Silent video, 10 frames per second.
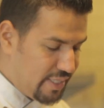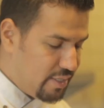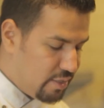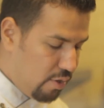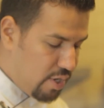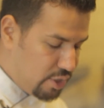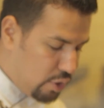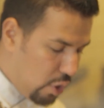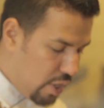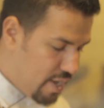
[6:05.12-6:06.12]
it
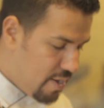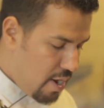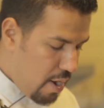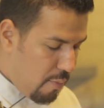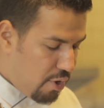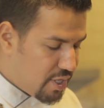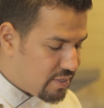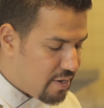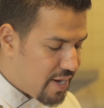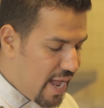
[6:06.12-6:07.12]
slowly, more it's
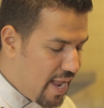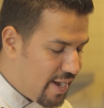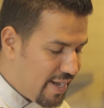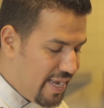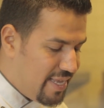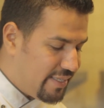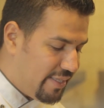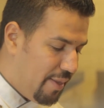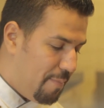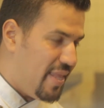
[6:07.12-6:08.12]
gonna release
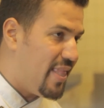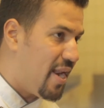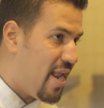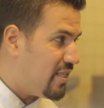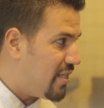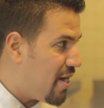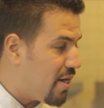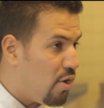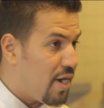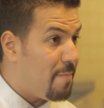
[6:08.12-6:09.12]
the bitterness
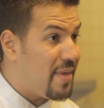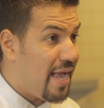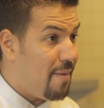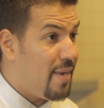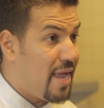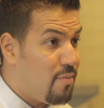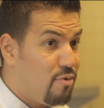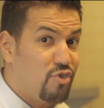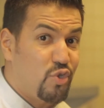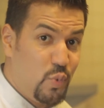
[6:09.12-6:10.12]
and gonna become like
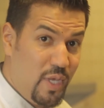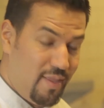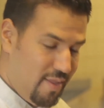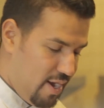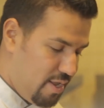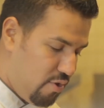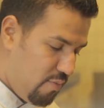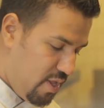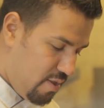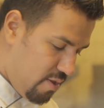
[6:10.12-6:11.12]
more sweet a little bit.